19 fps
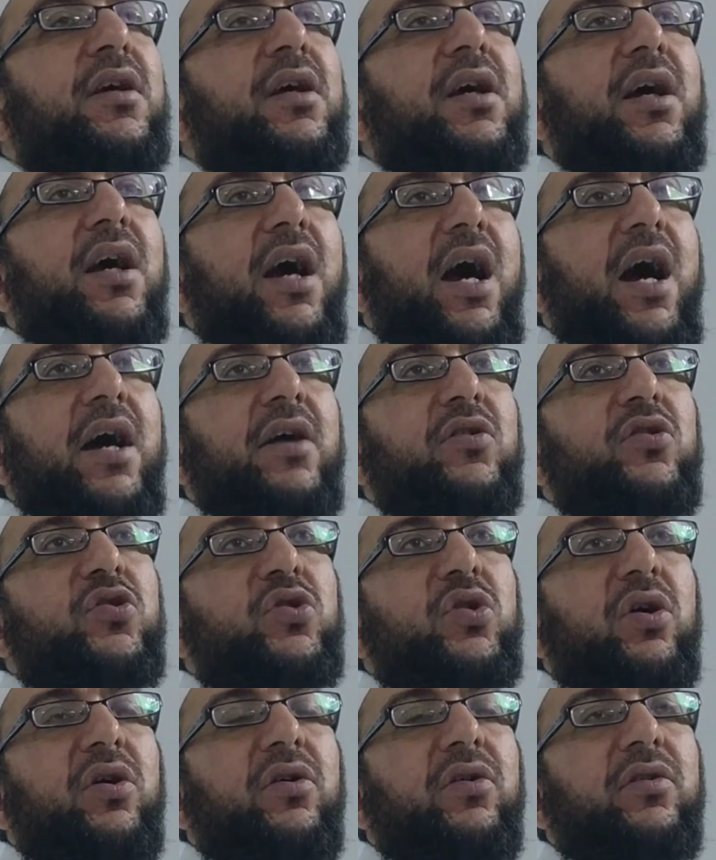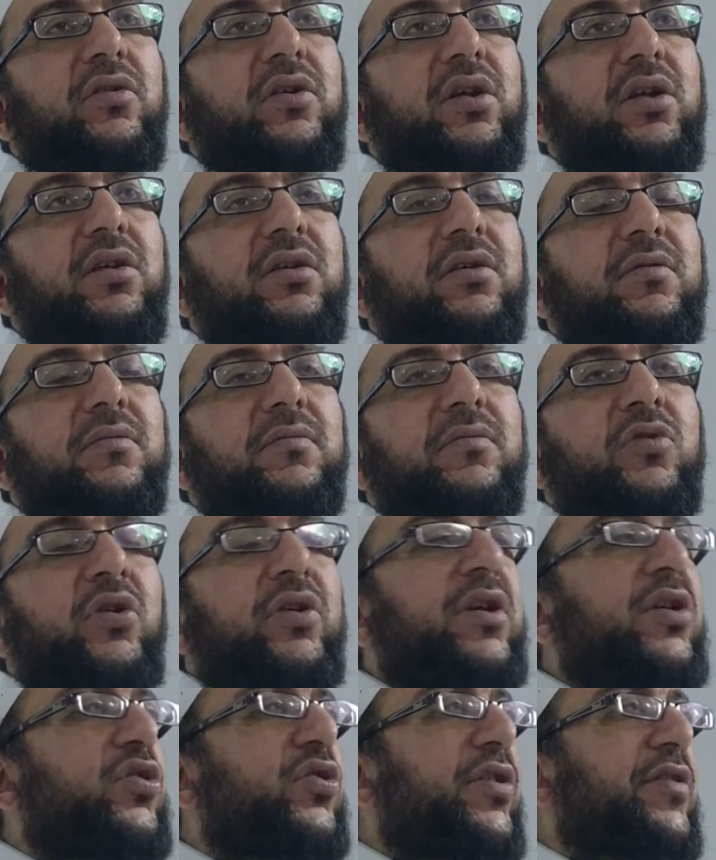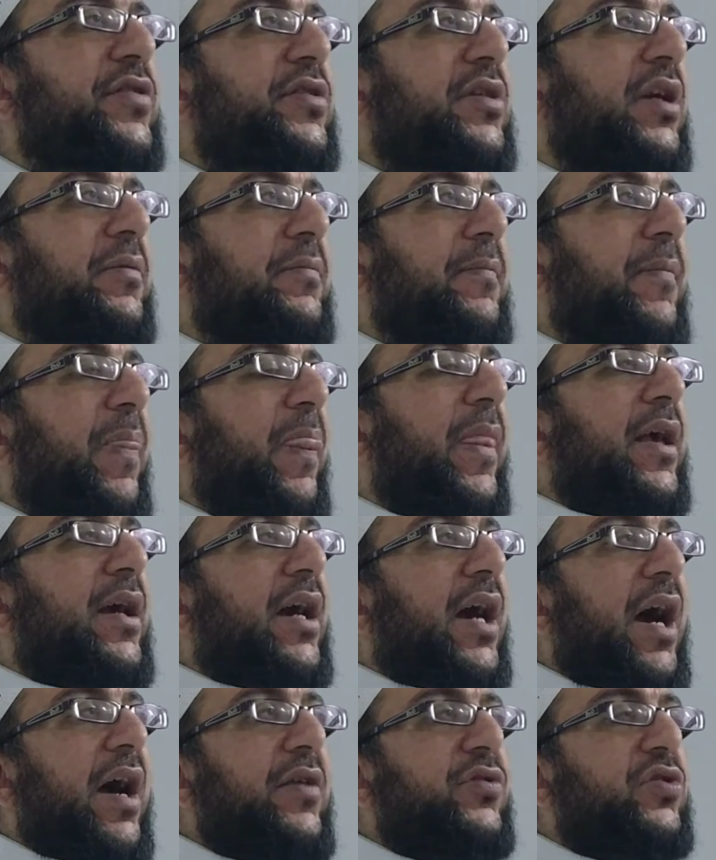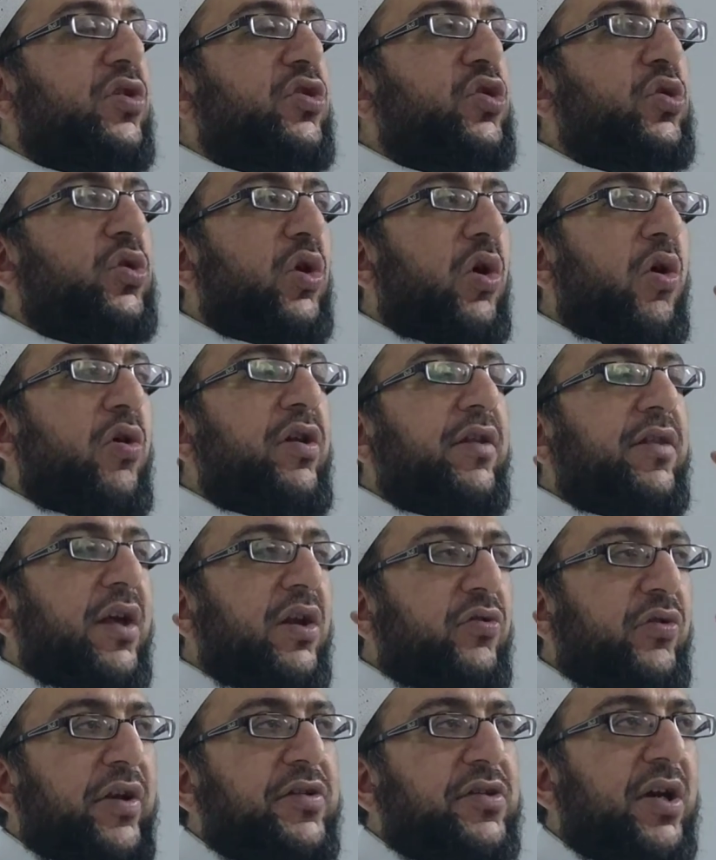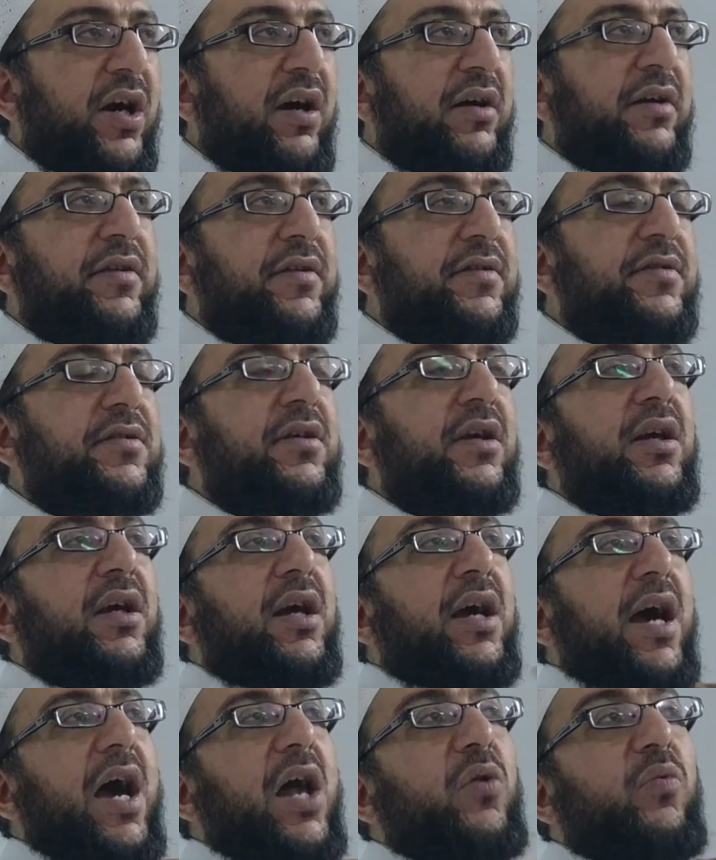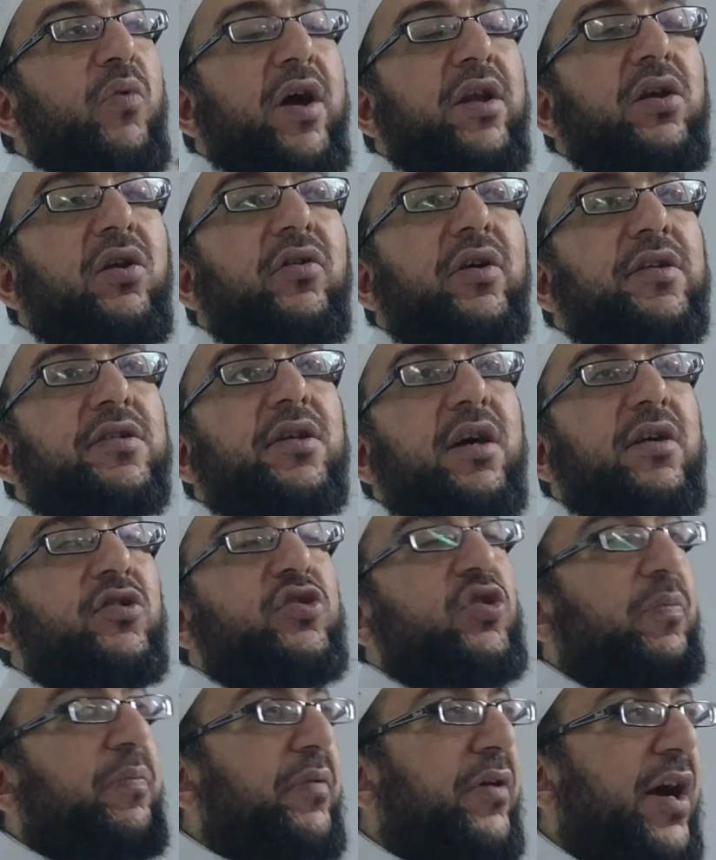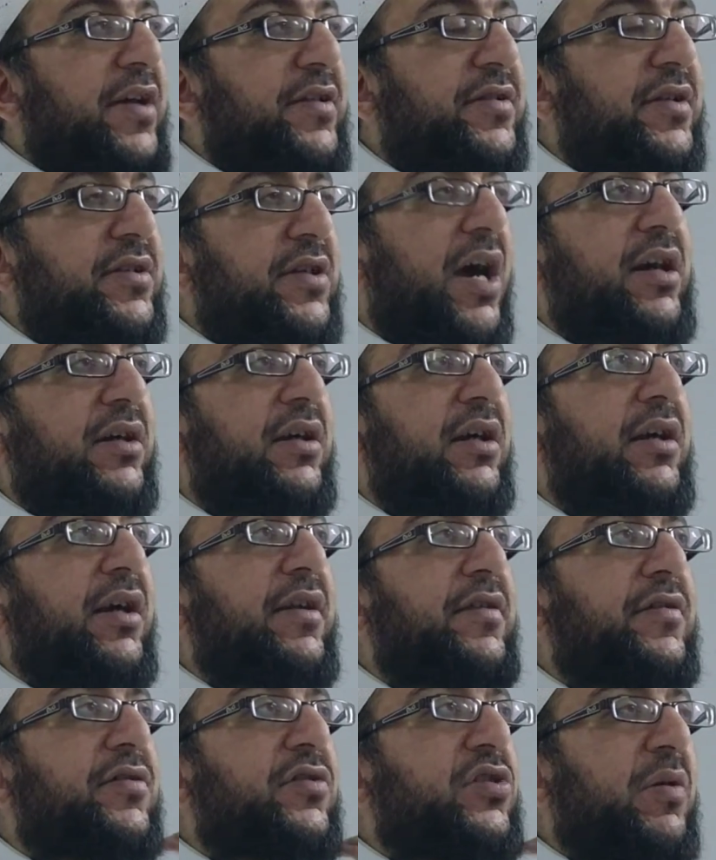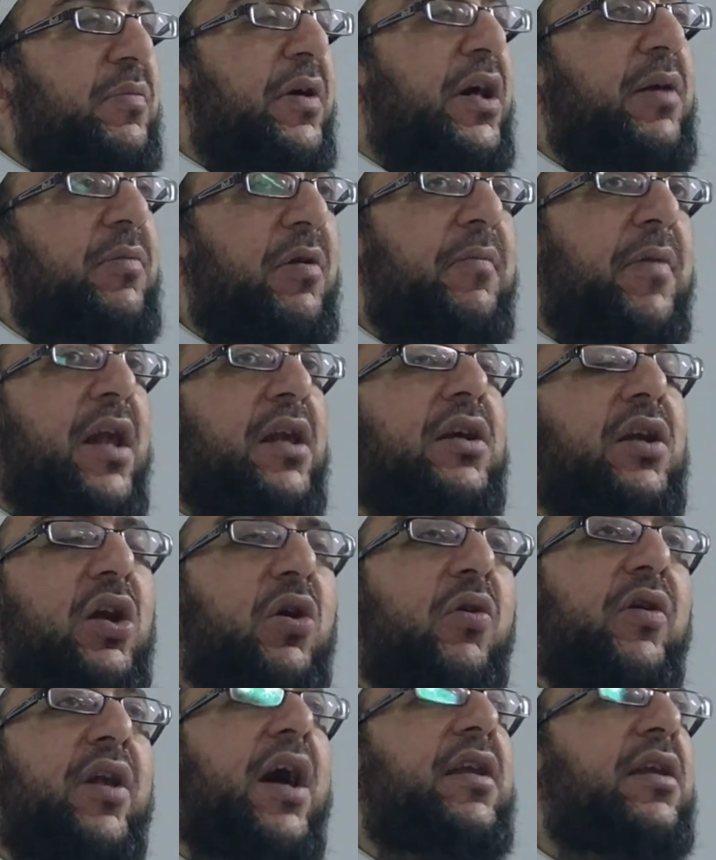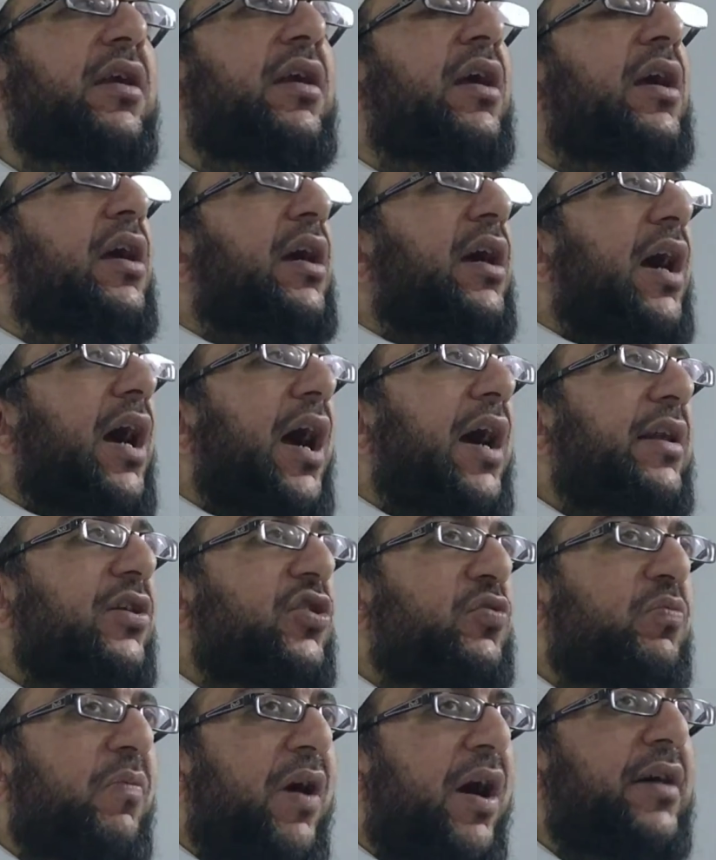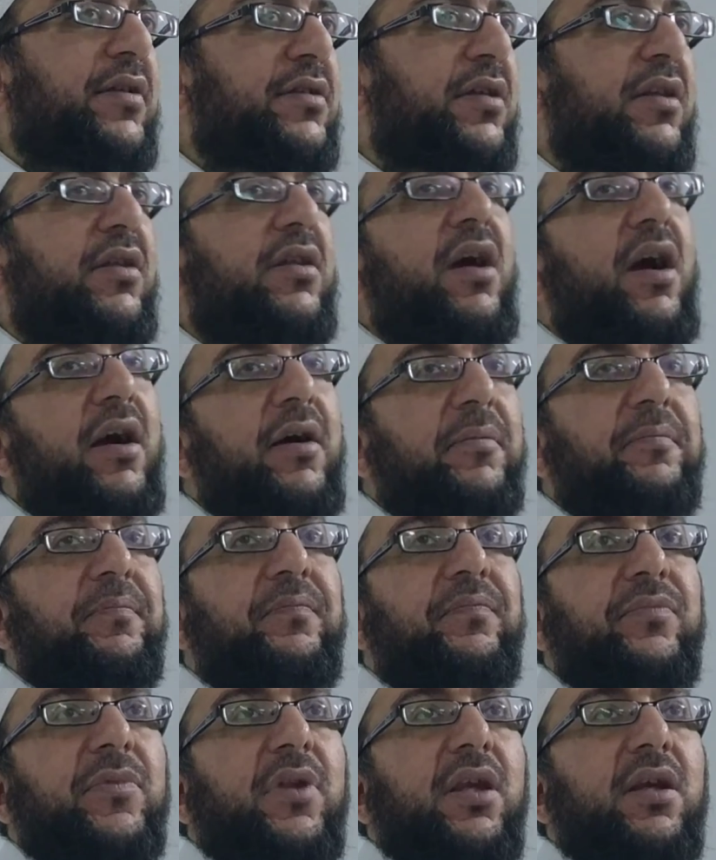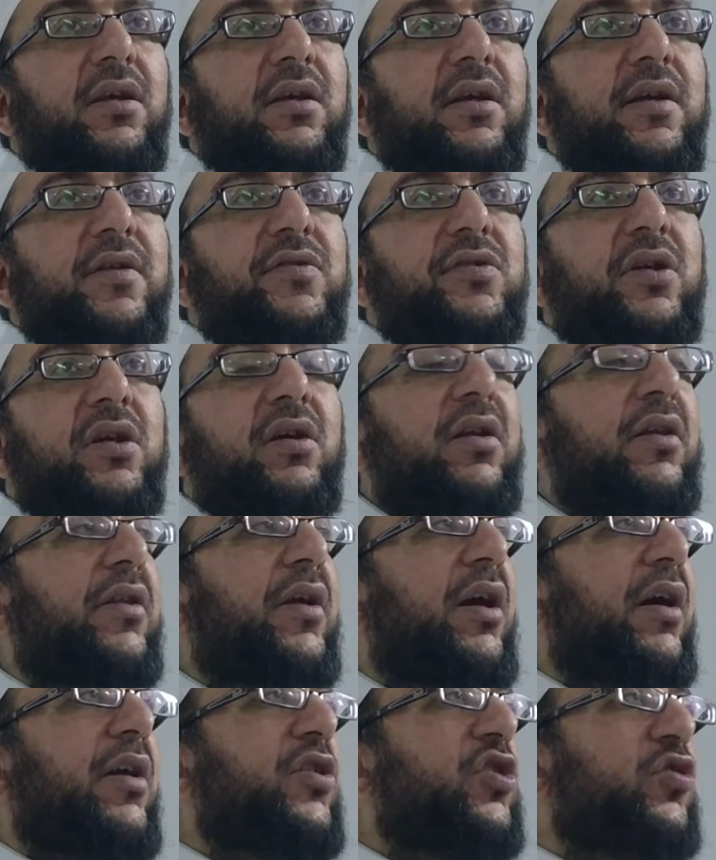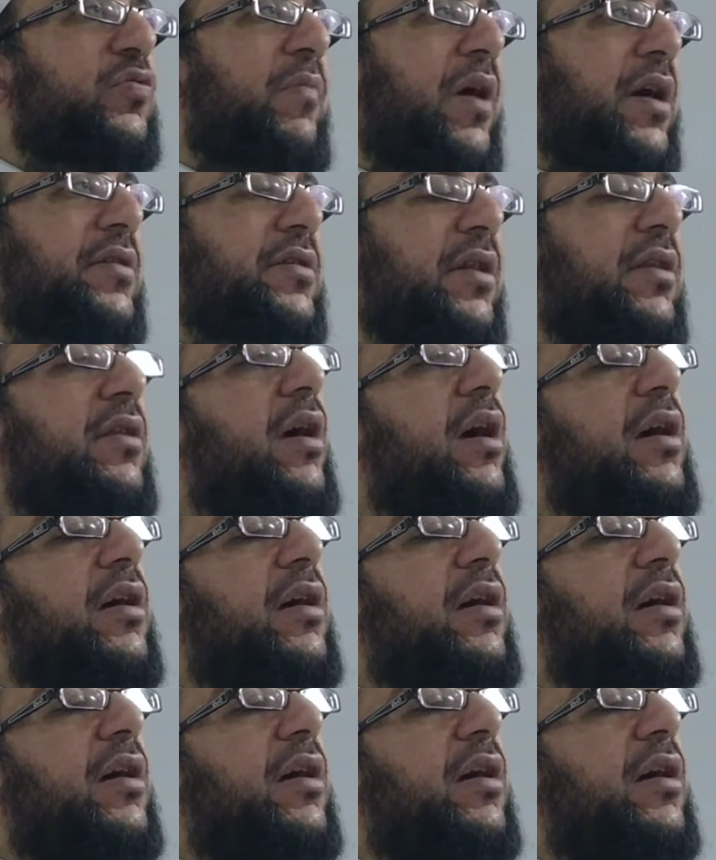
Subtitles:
and so not interested. And so Duke Odo then returns, and when he returns, surprise attack against Samh ibn Malik al-Khawlani, and he's martyred there. He's killed there, and he's martyred there.